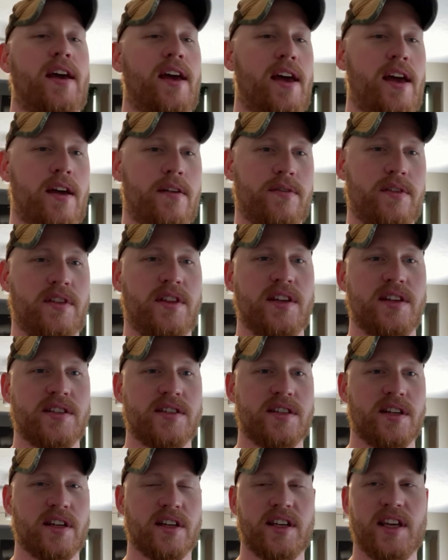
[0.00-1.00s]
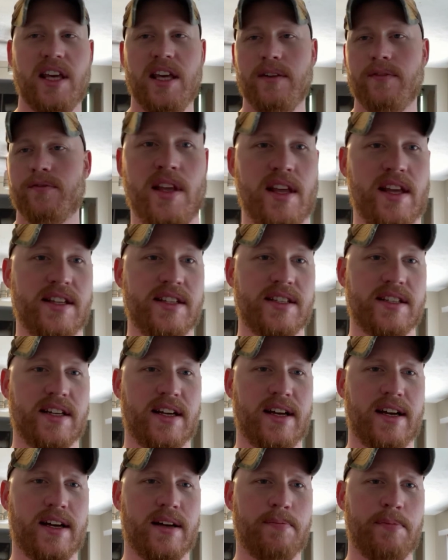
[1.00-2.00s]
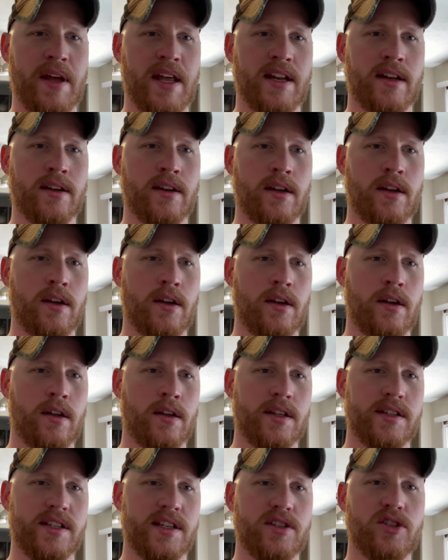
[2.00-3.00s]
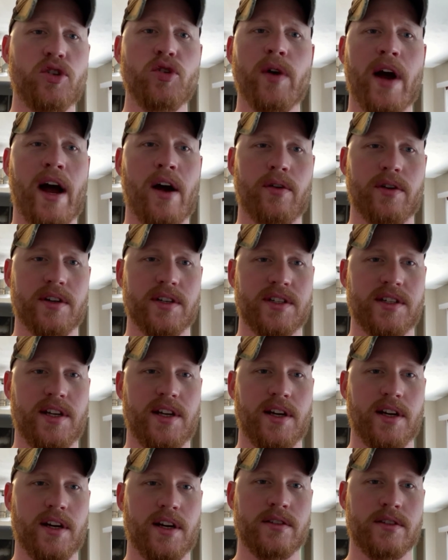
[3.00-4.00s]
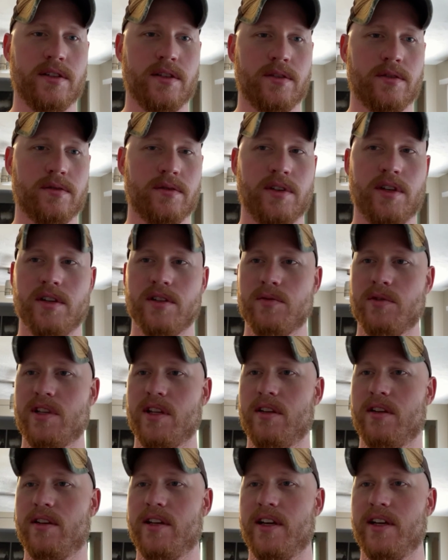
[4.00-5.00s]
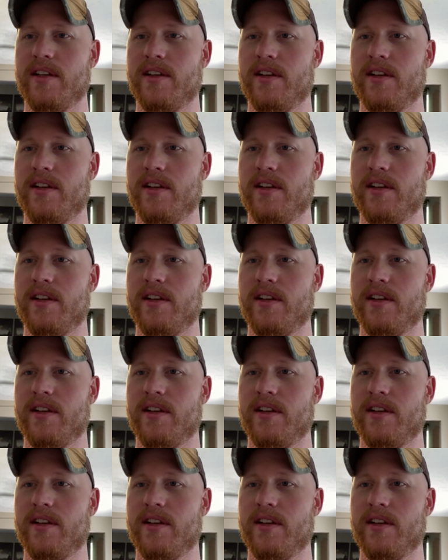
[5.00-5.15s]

everything's gonna keep. It's been, let's see, 2 hours here, so here's what they look like.